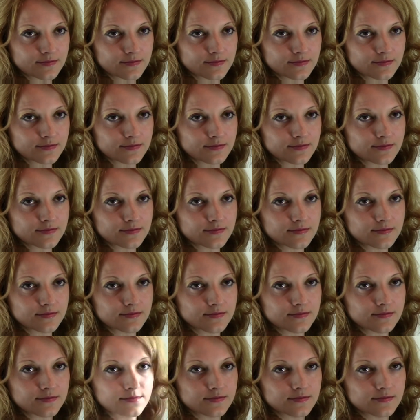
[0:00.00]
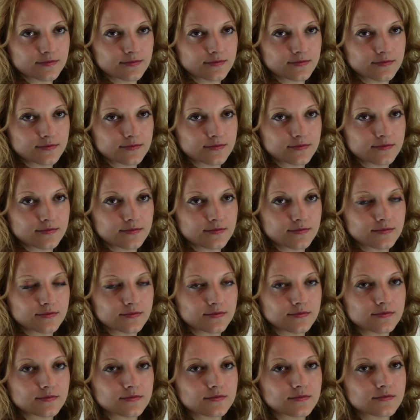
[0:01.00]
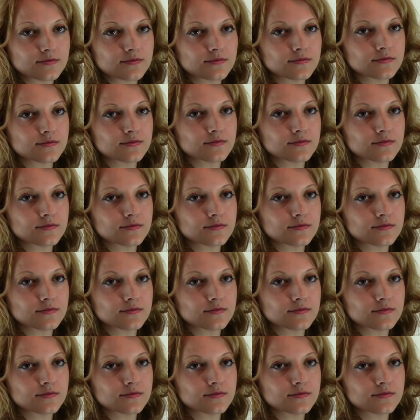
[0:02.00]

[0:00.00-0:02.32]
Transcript: Nothing is said.